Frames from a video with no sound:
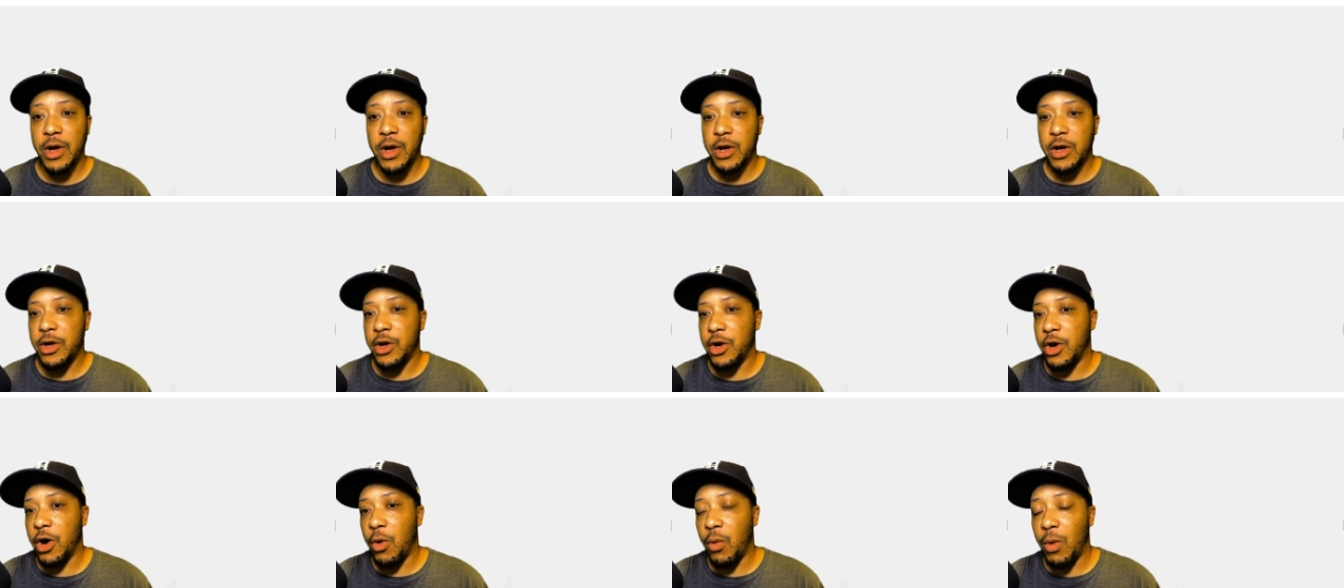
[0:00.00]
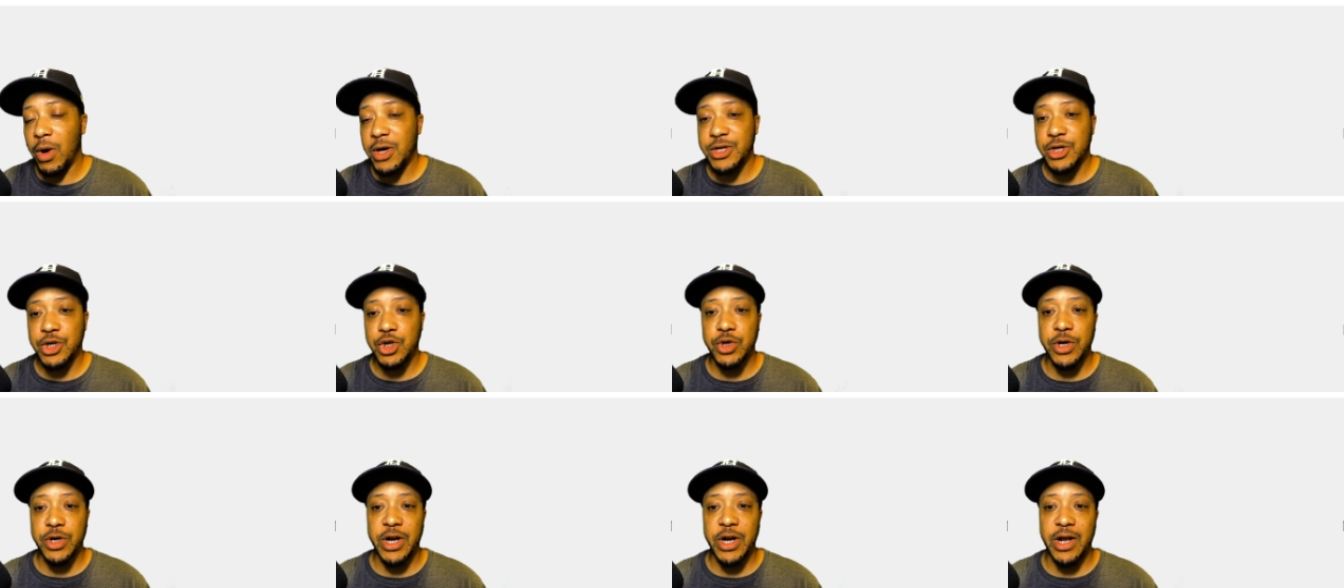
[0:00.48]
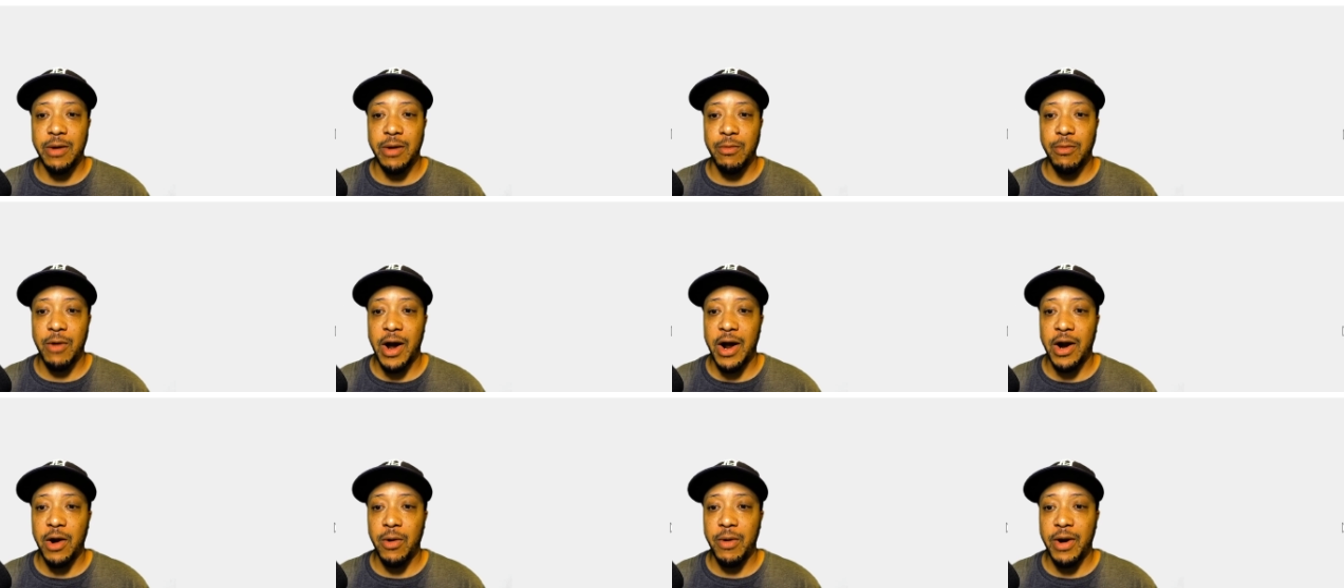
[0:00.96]
you know wasn't treating him
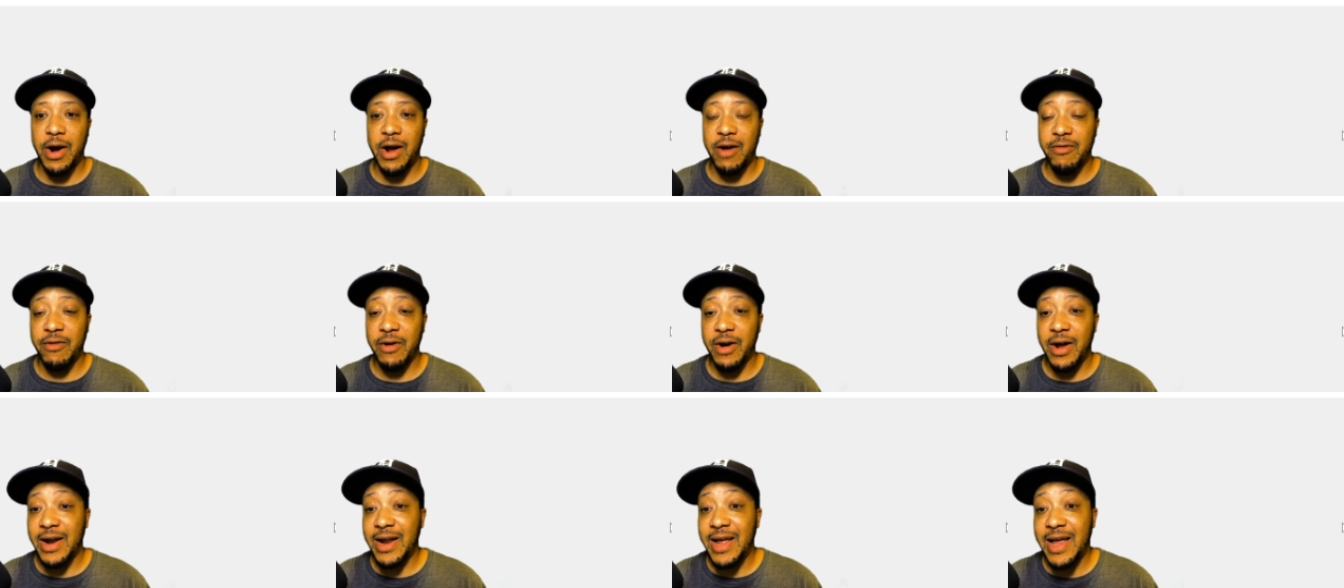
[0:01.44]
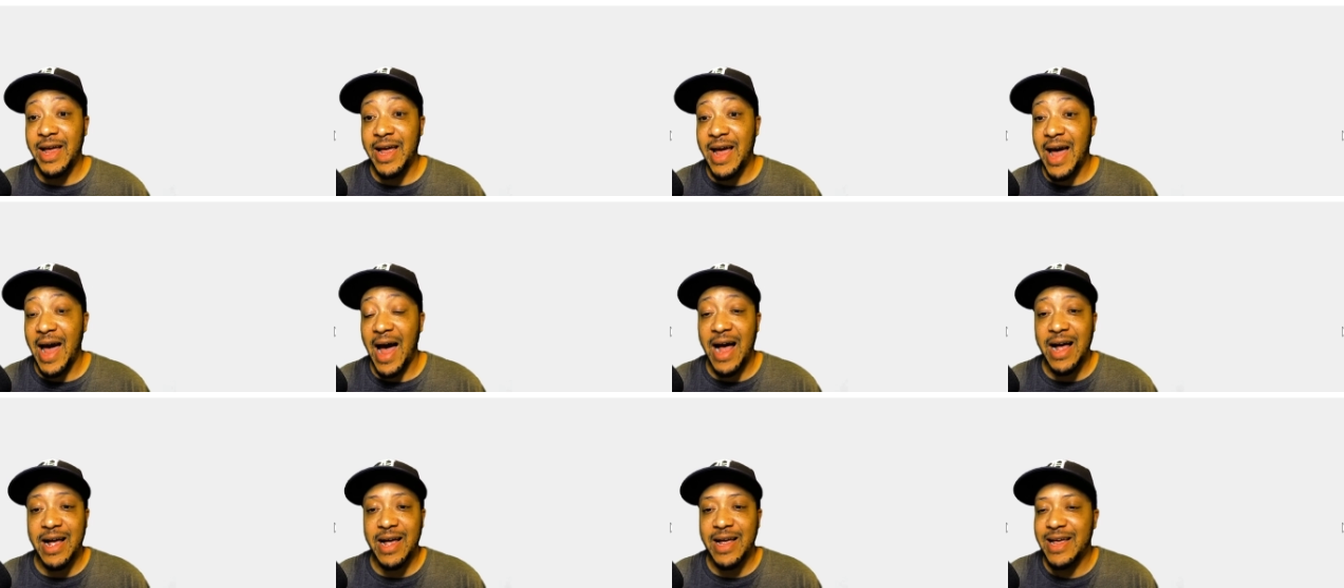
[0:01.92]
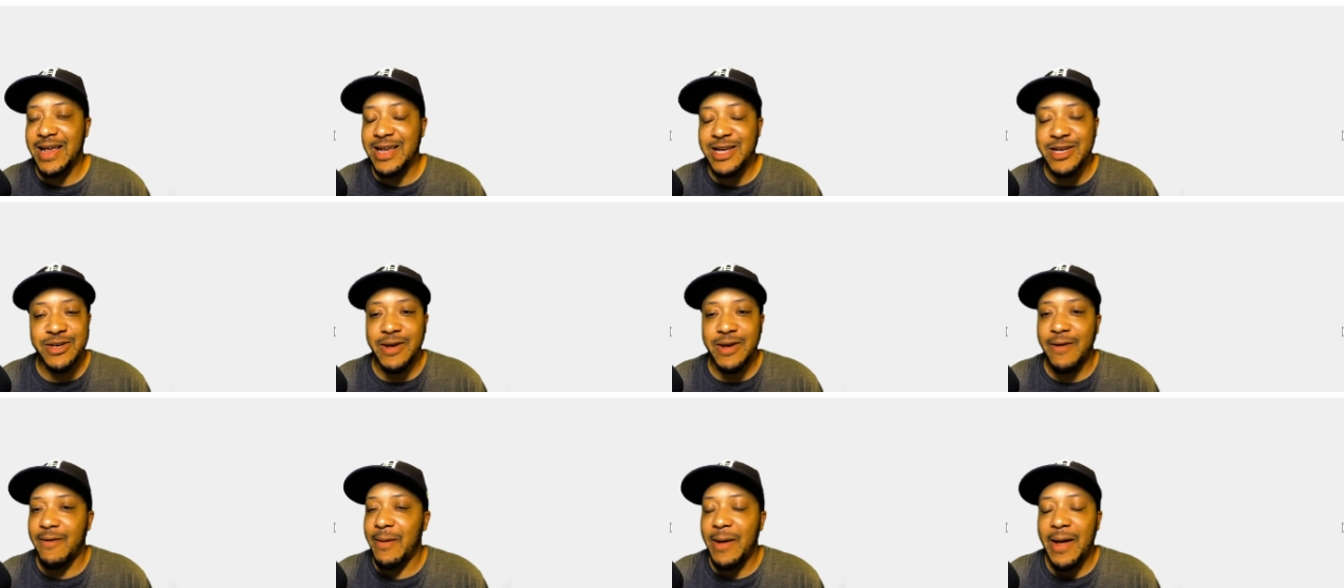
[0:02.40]
right or whatever and he ha- he's